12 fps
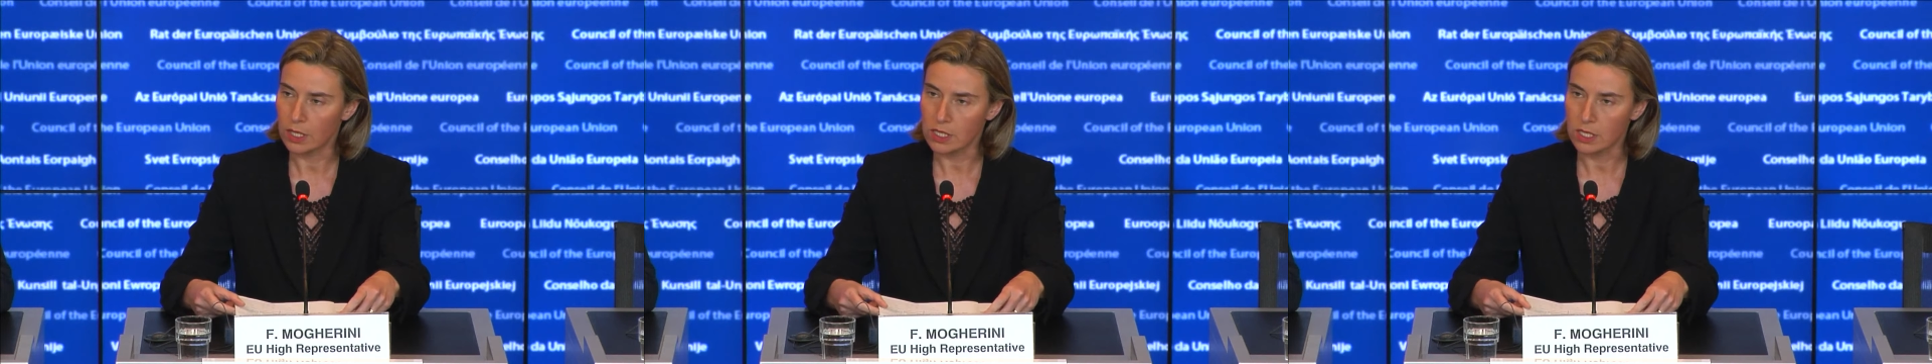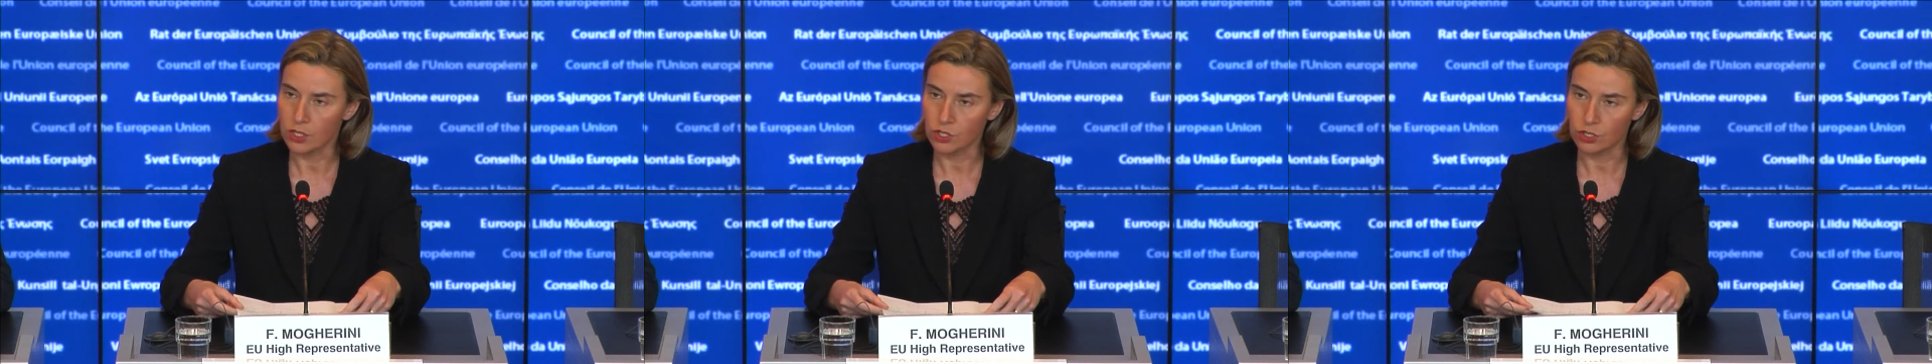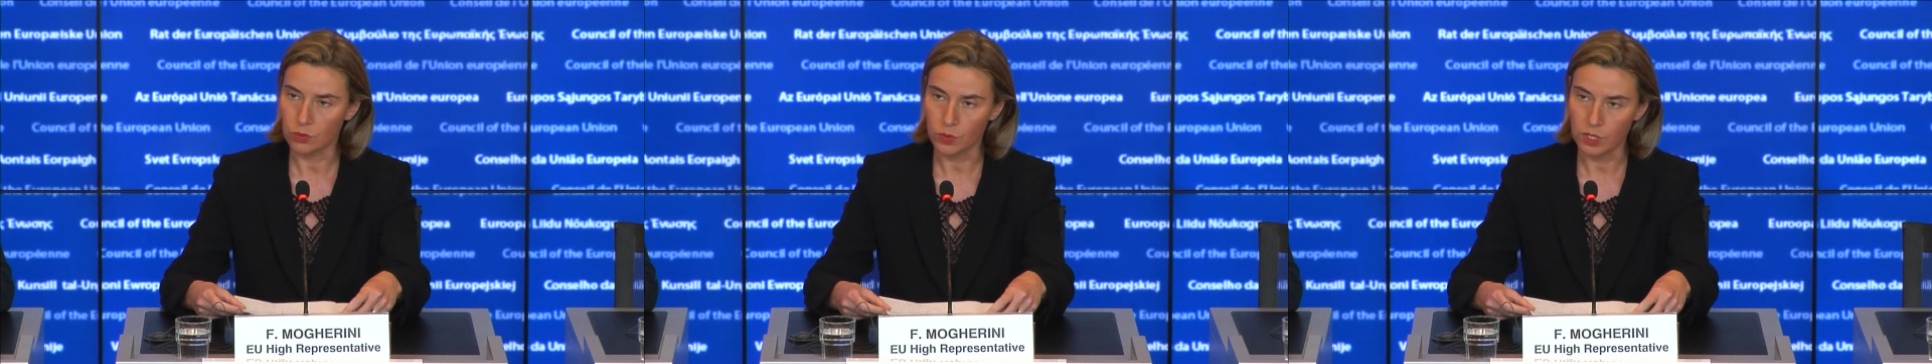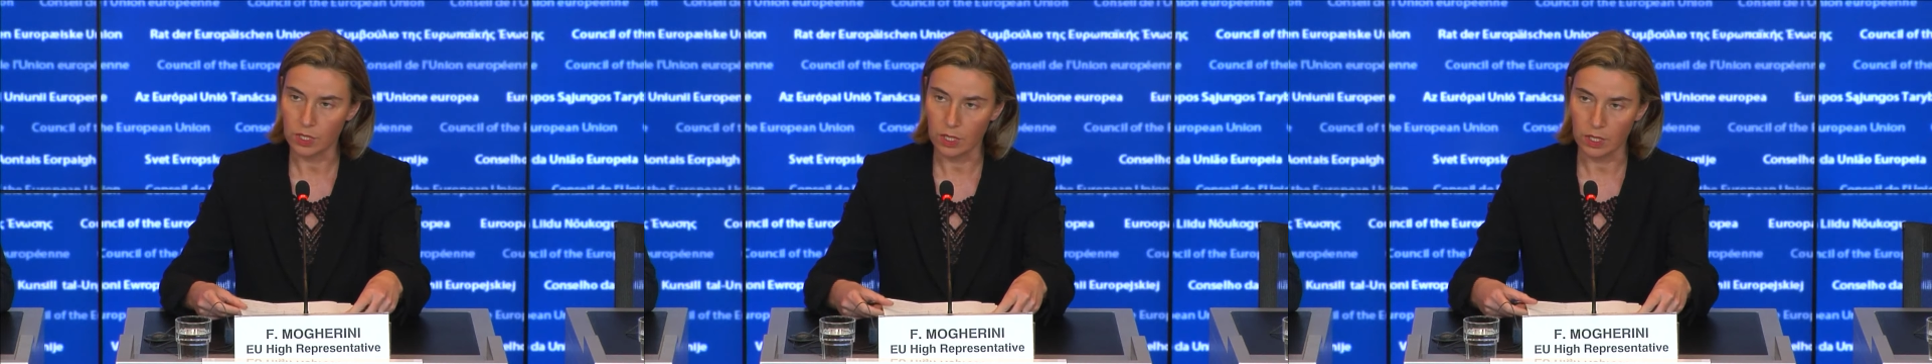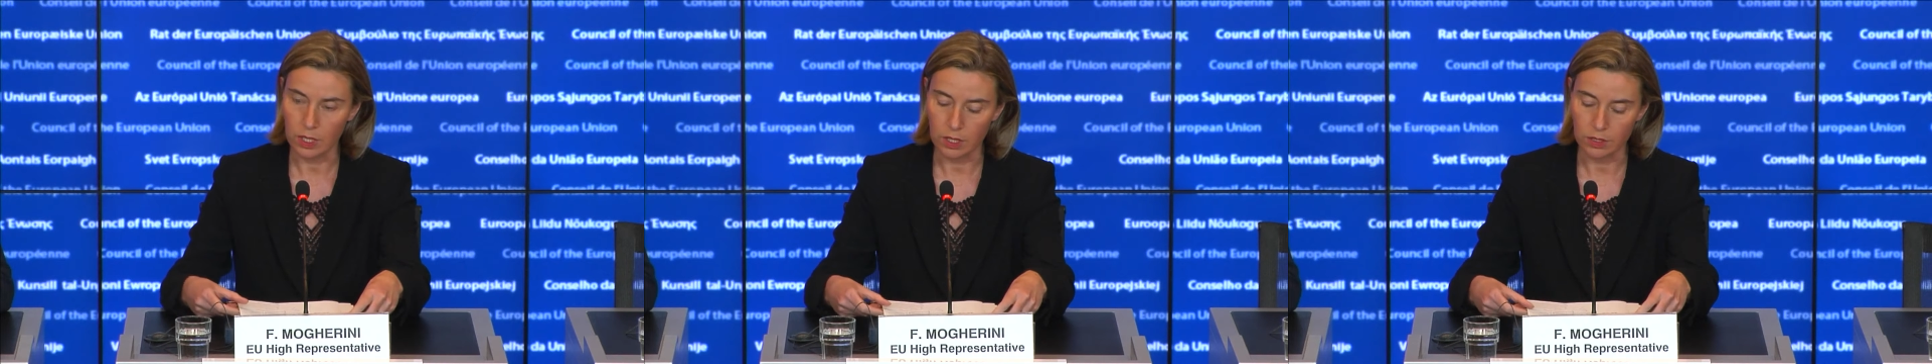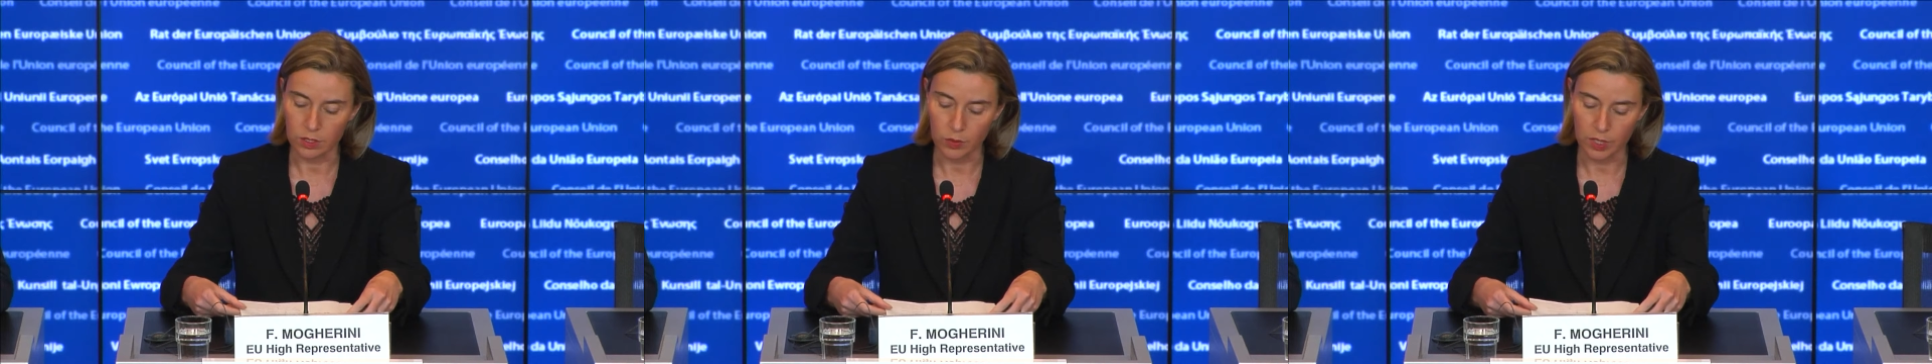session with
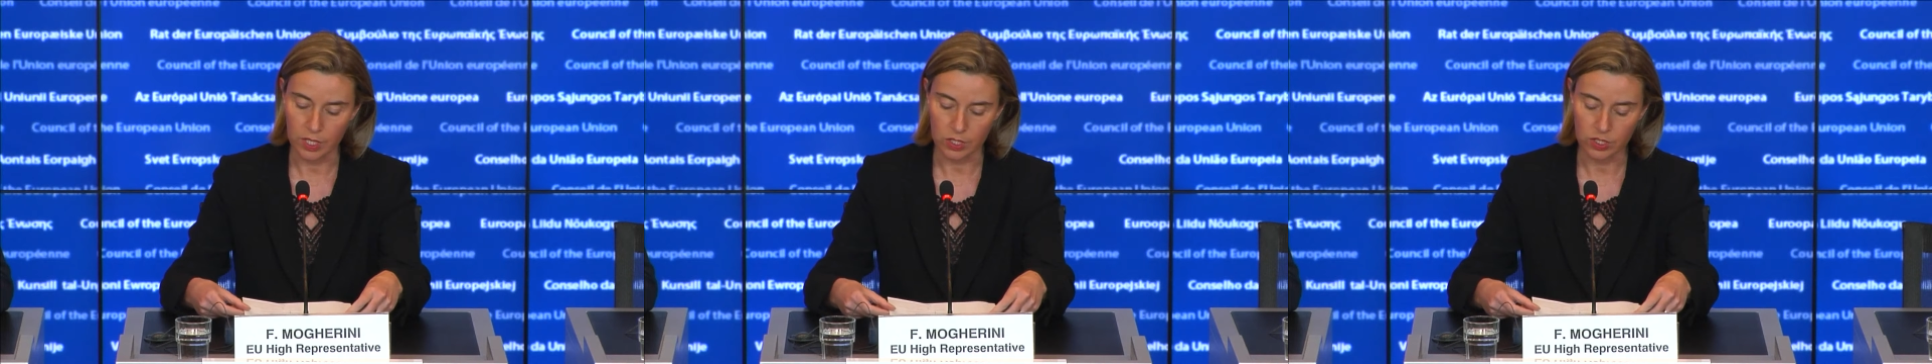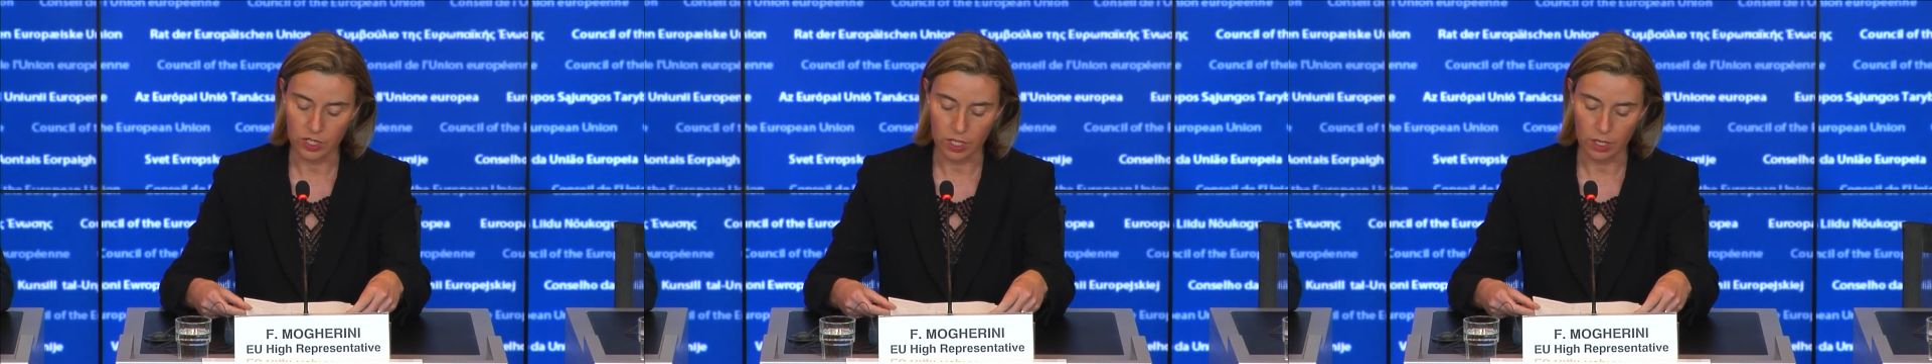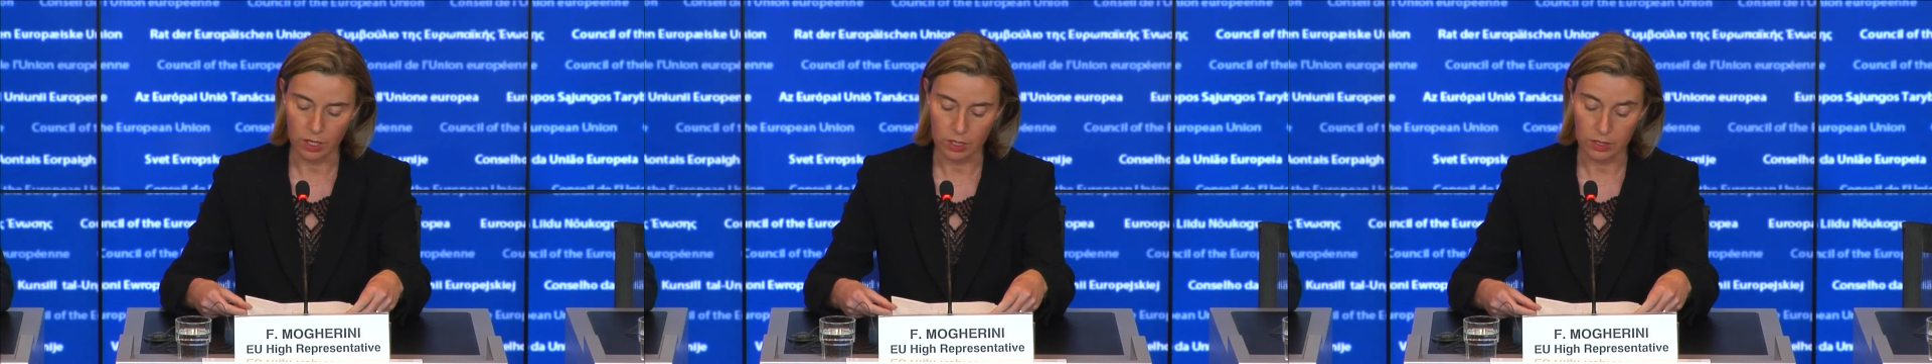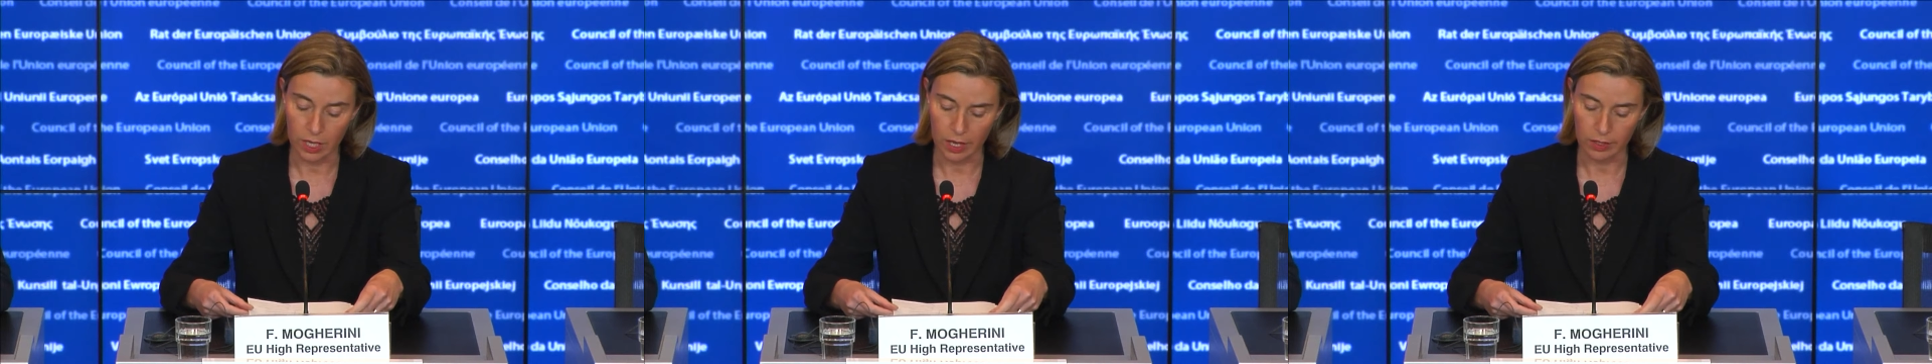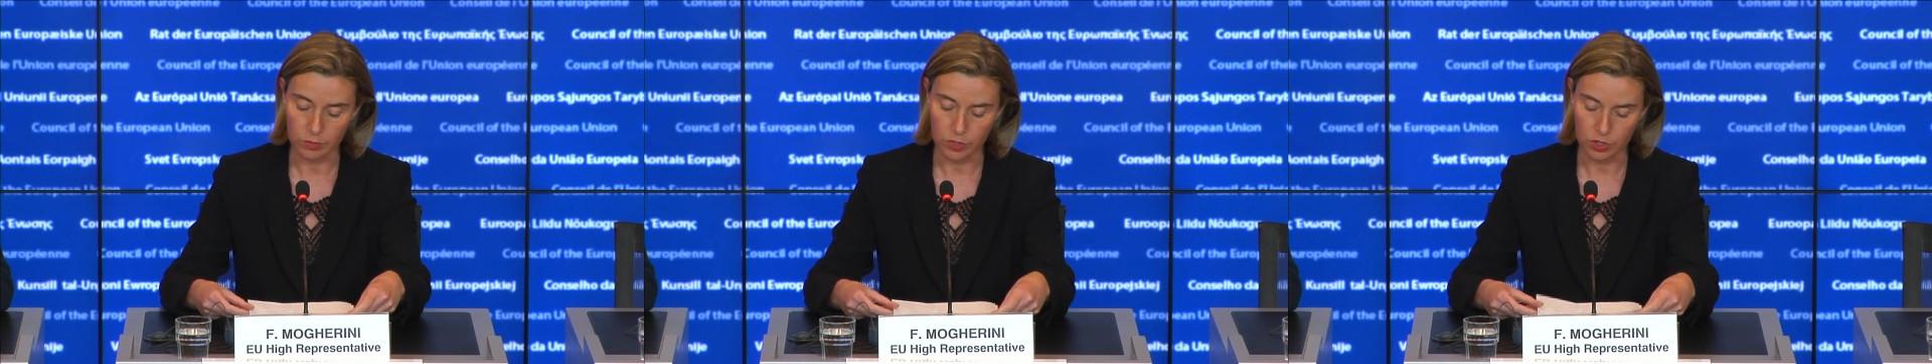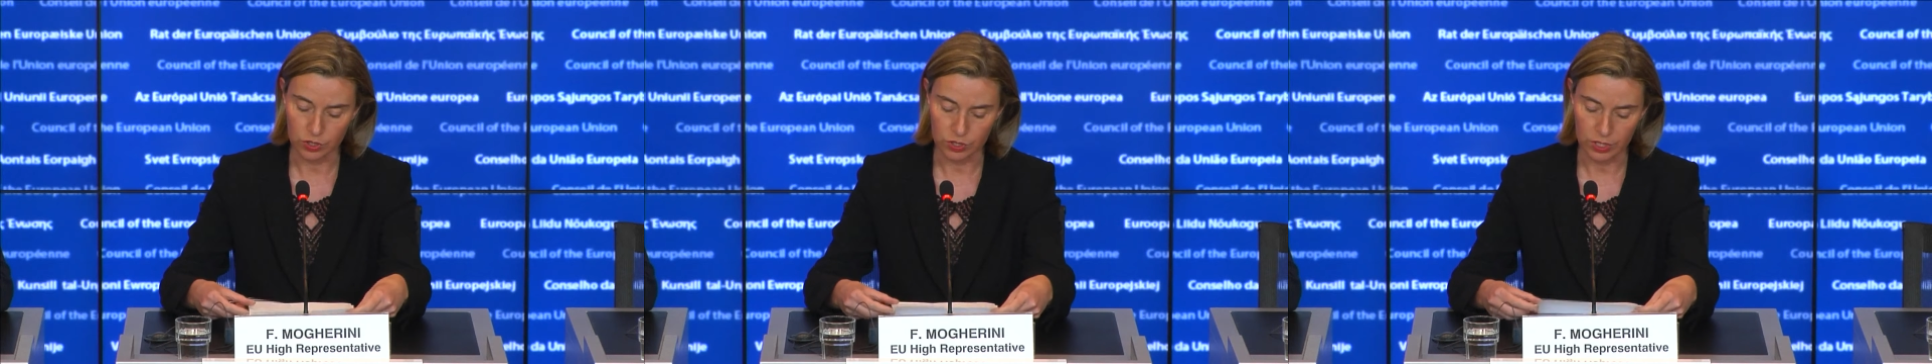the UNHCR, the High
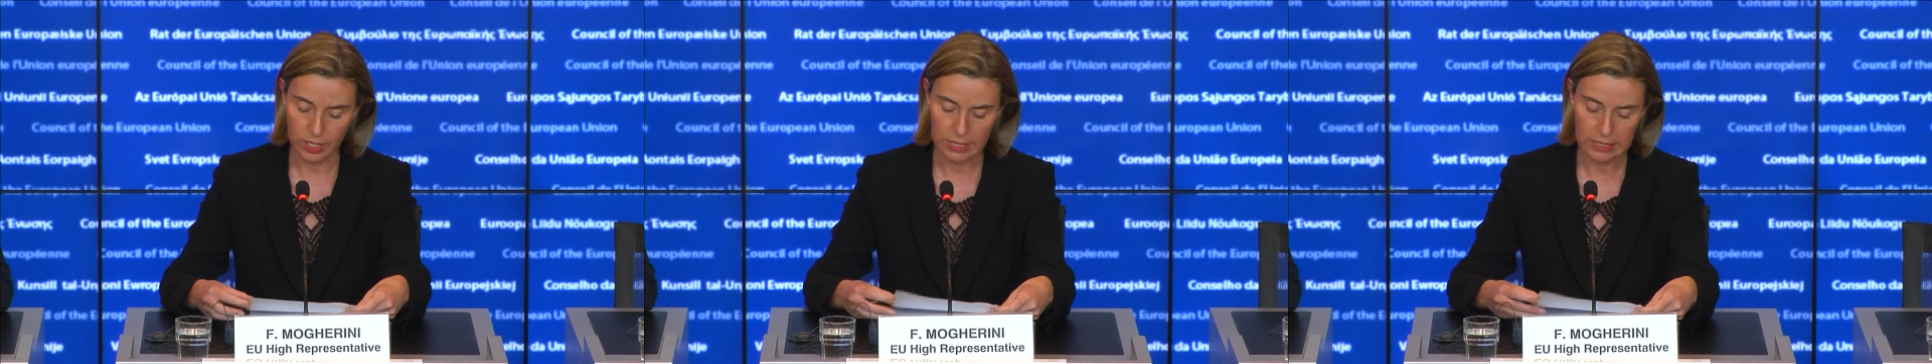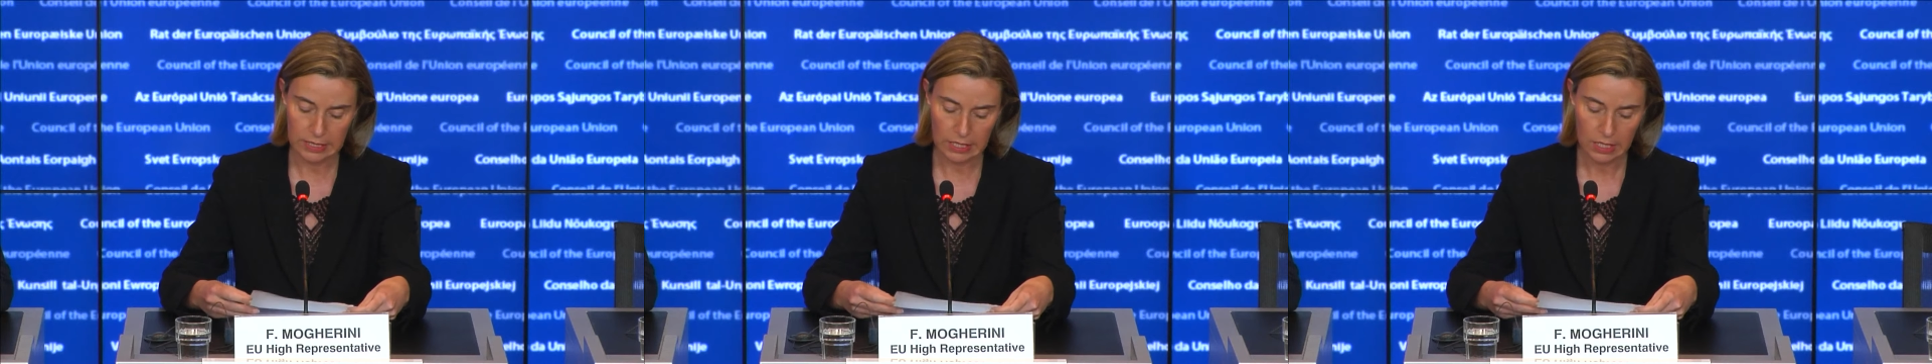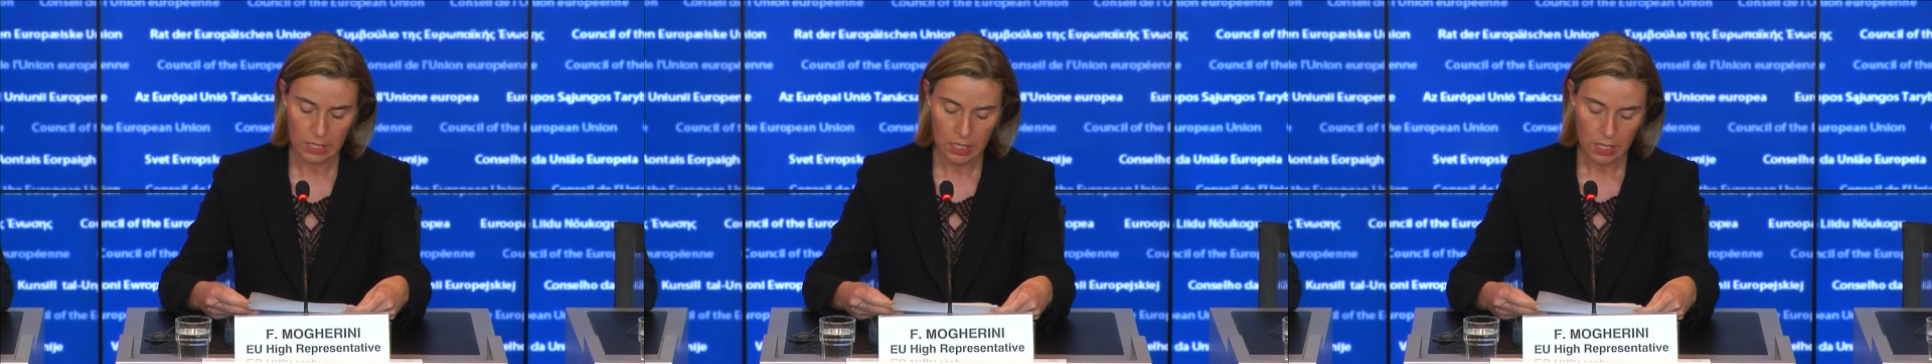Commissioner Grandi,